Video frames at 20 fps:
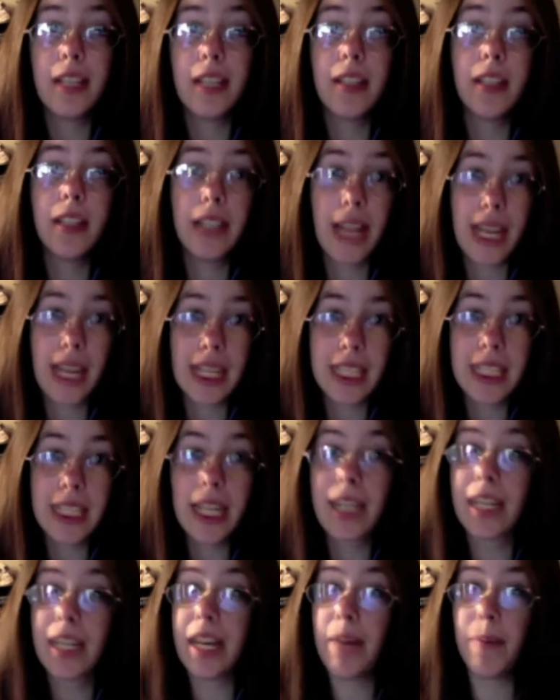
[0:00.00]
clients
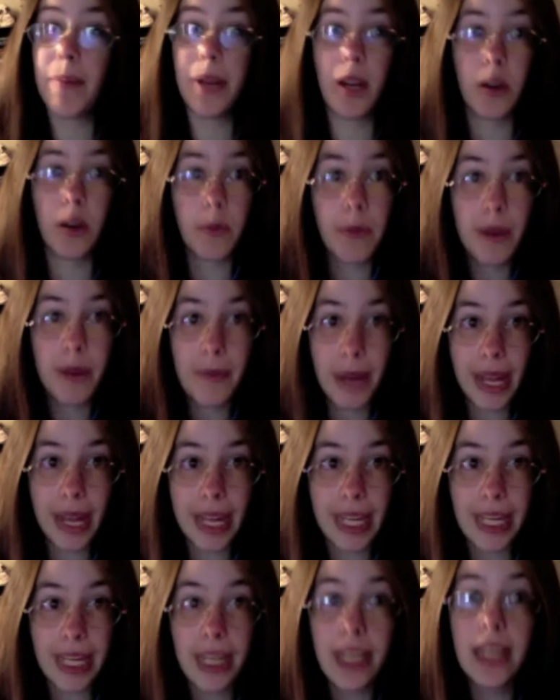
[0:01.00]
and keep an open
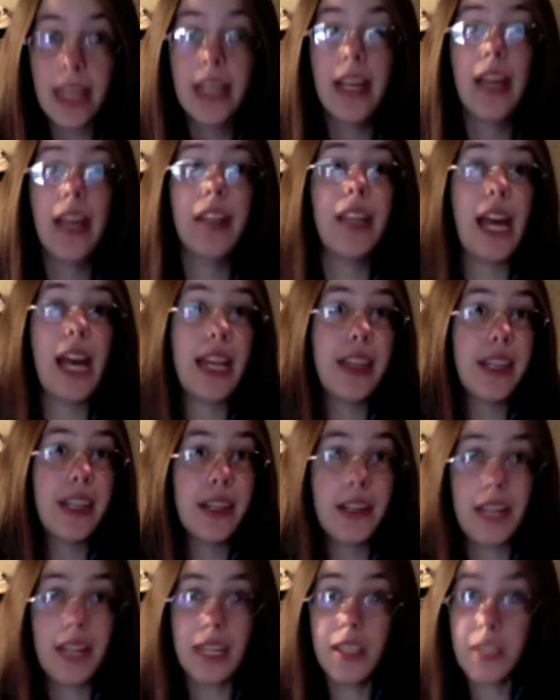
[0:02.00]
mind that there
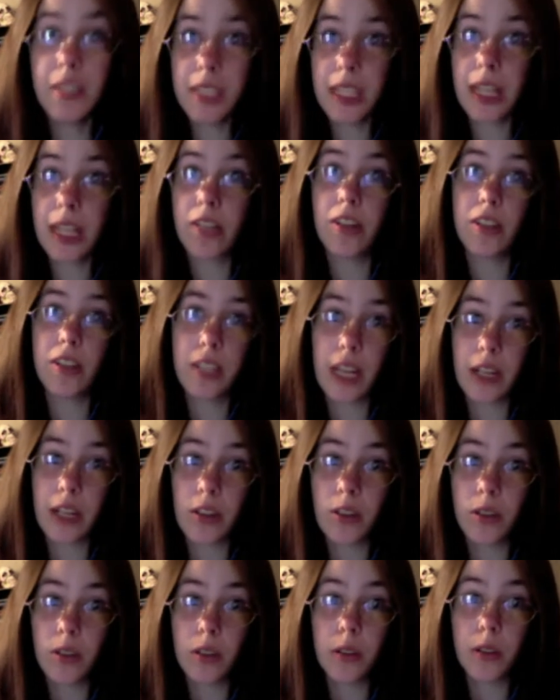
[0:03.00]
is such a
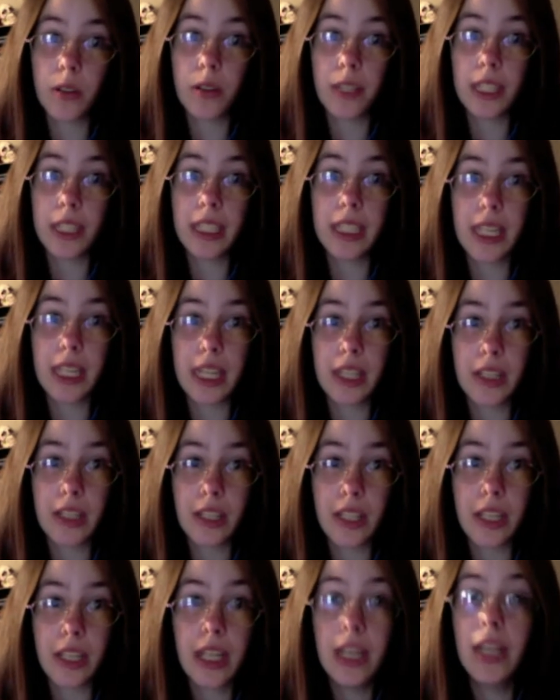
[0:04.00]
sexual
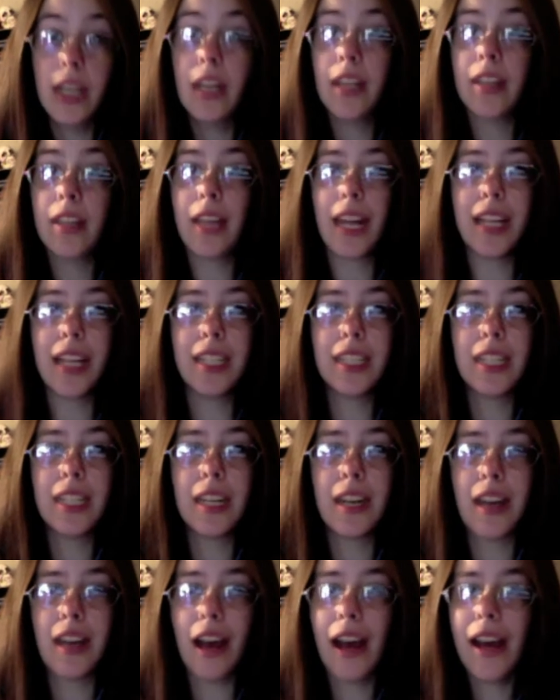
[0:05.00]
orientation, that it's
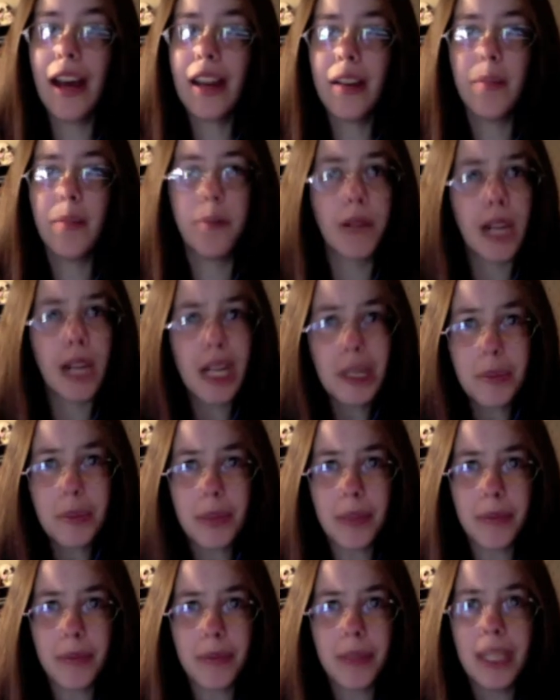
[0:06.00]
not a
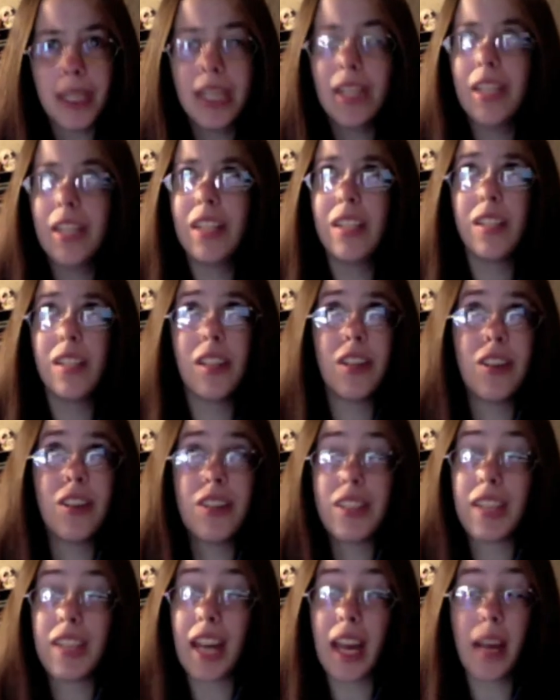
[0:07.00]
problem such
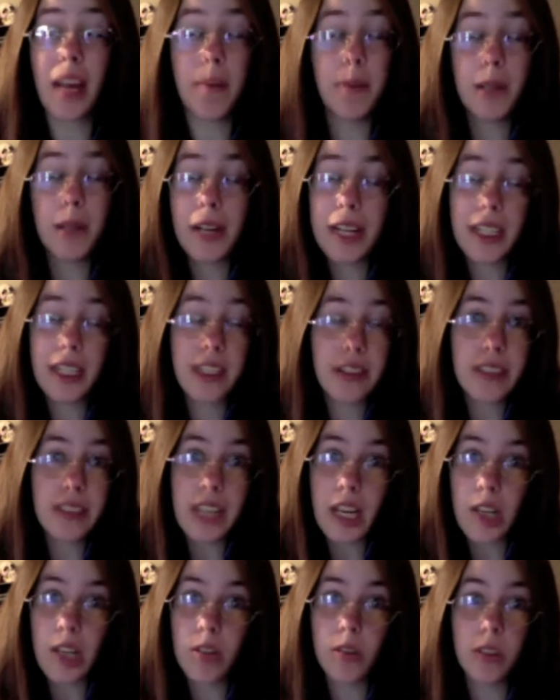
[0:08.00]
as a hypoactive
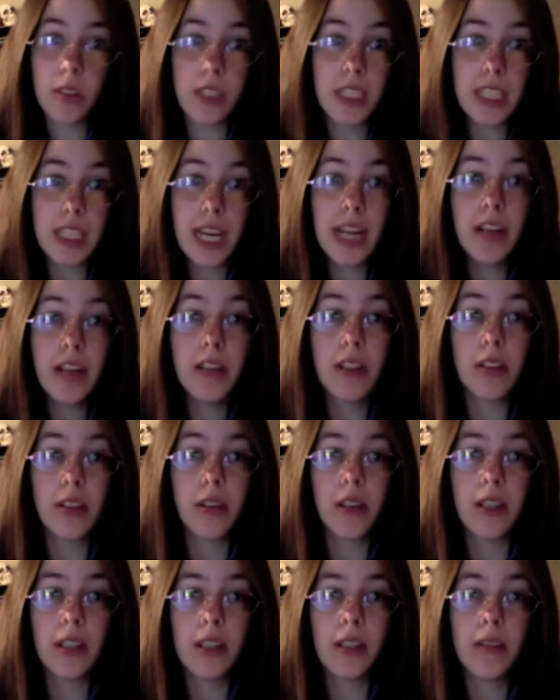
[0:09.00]
sexual desire
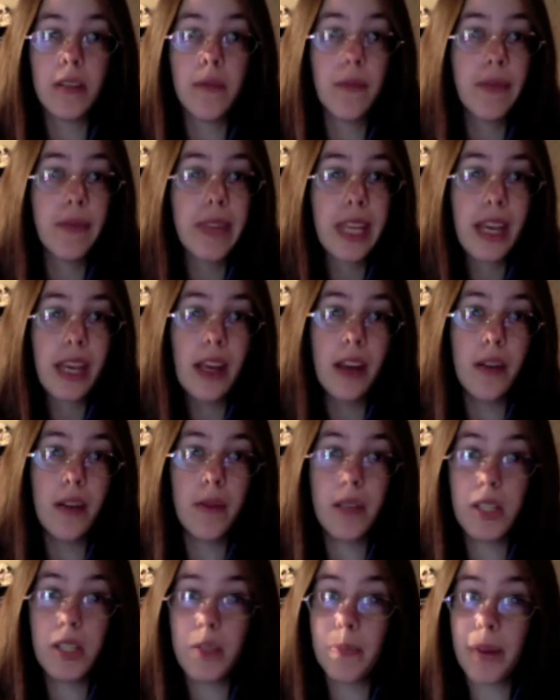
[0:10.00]
disorder,
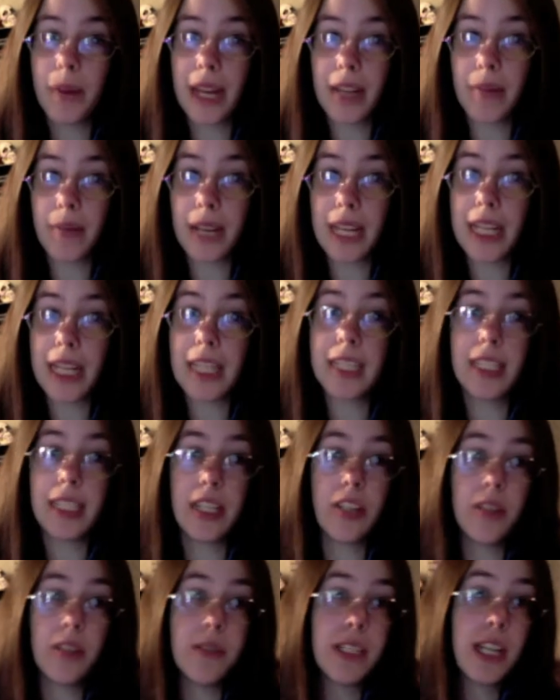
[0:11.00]
which, by the way, is an
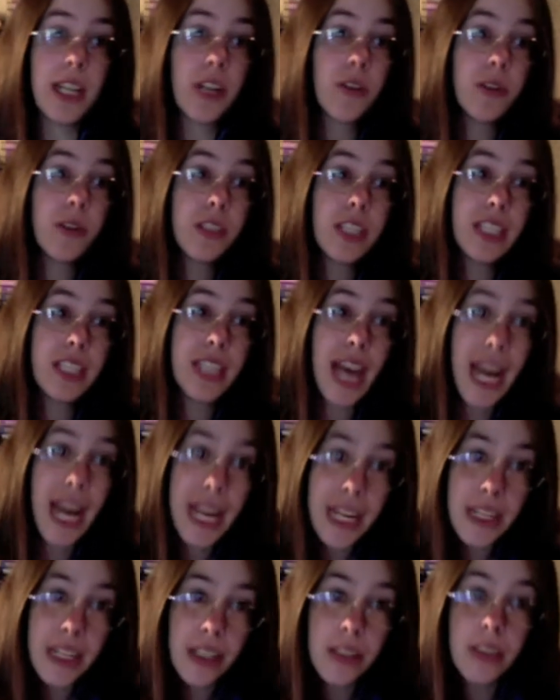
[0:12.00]
issue with sexual
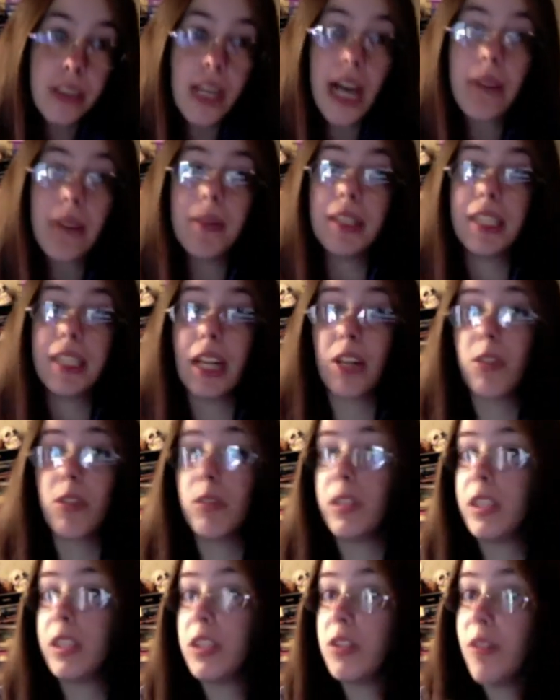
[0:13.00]
desire, not with
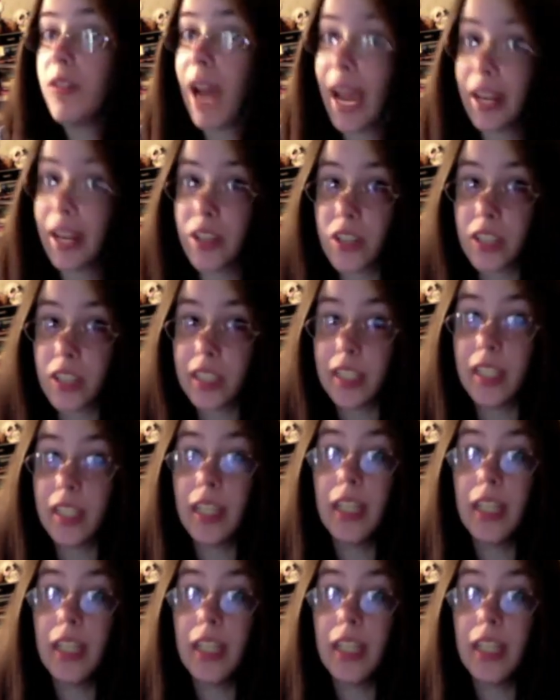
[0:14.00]
sexual attraction